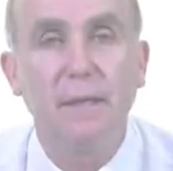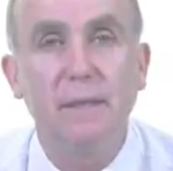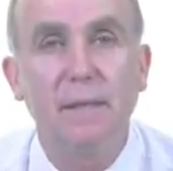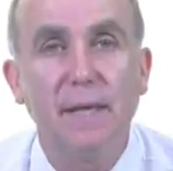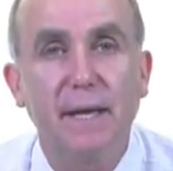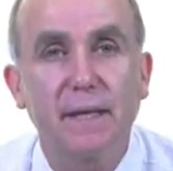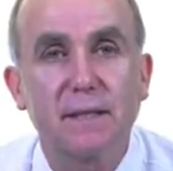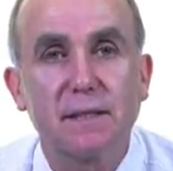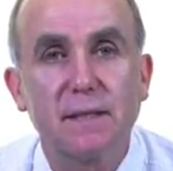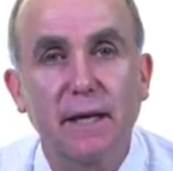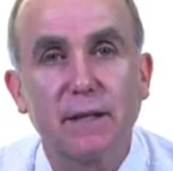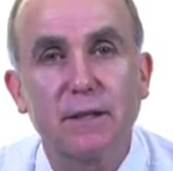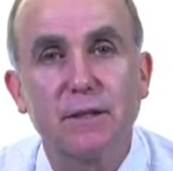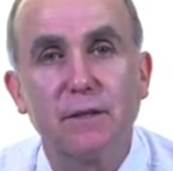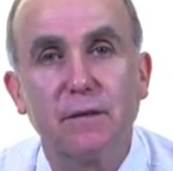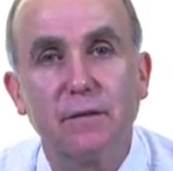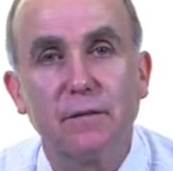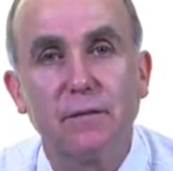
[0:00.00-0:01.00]
In the next
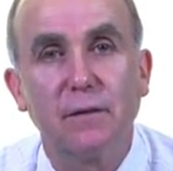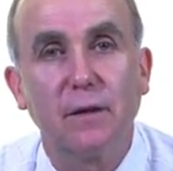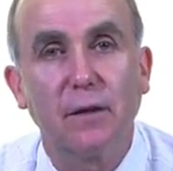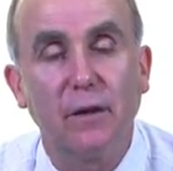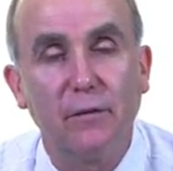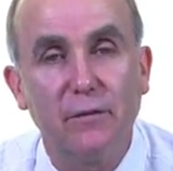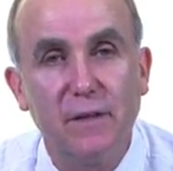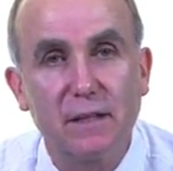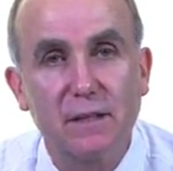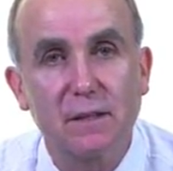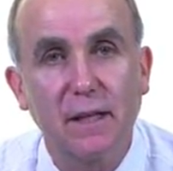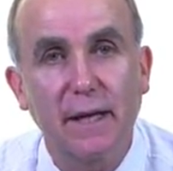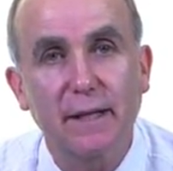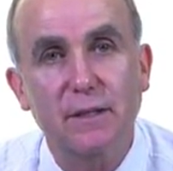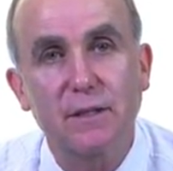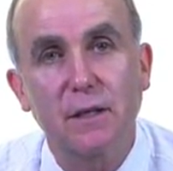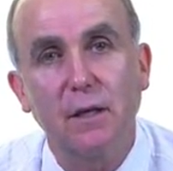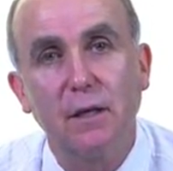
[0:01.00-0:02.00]
section of this
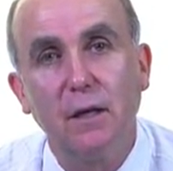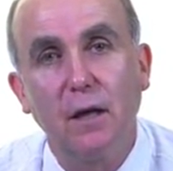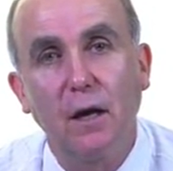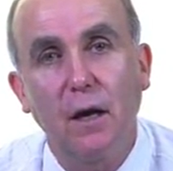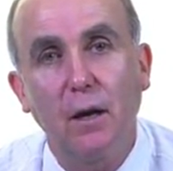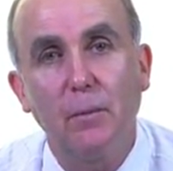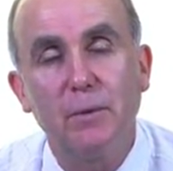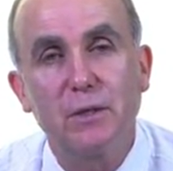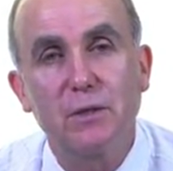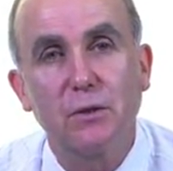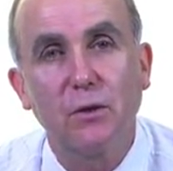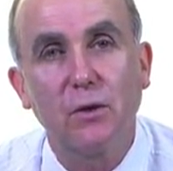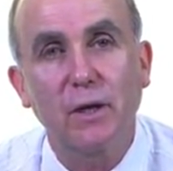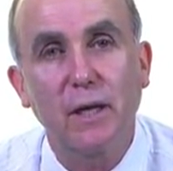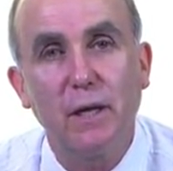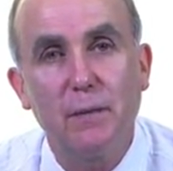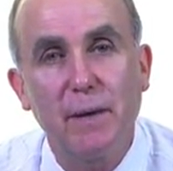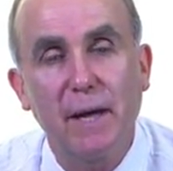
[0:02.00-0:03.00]
lecture, I'll be
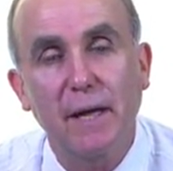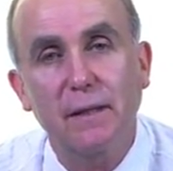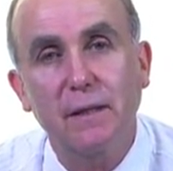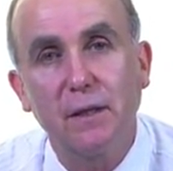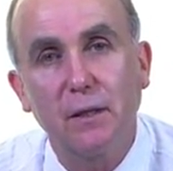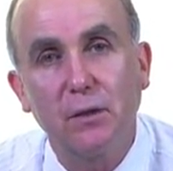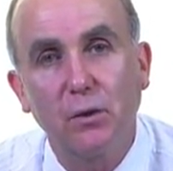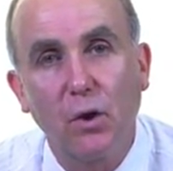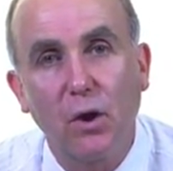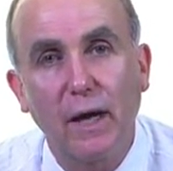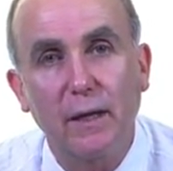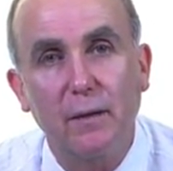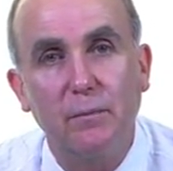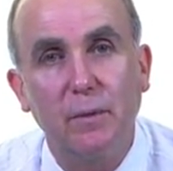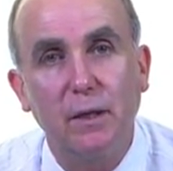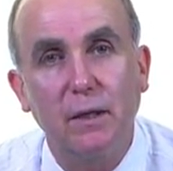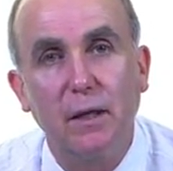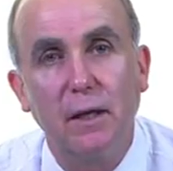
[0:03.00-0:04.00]
talking about the
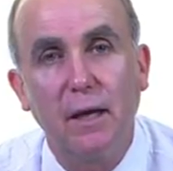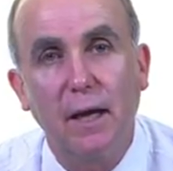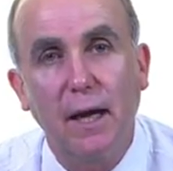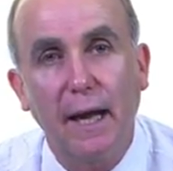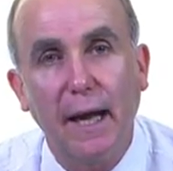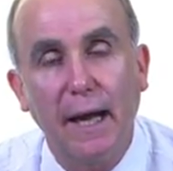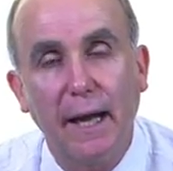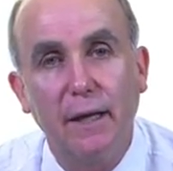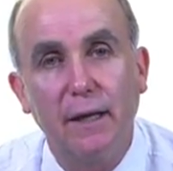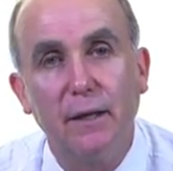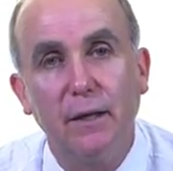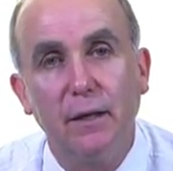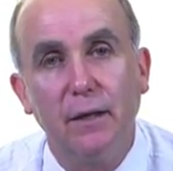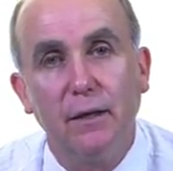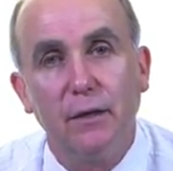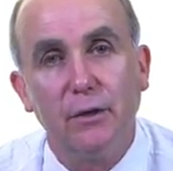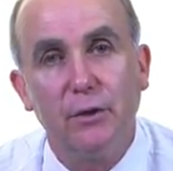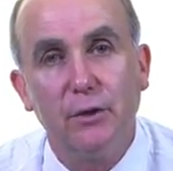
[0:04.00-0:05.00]
Enlightenment and
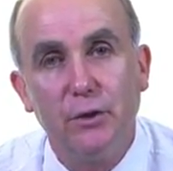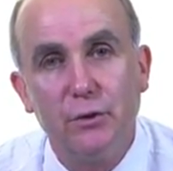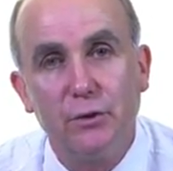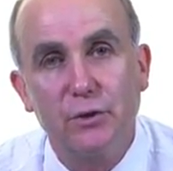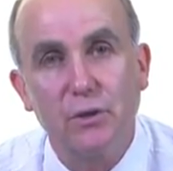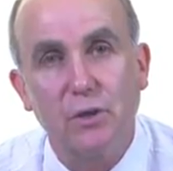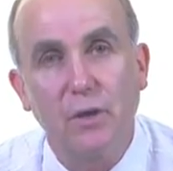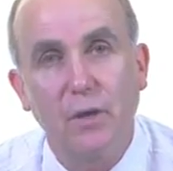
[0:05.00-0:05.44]
the new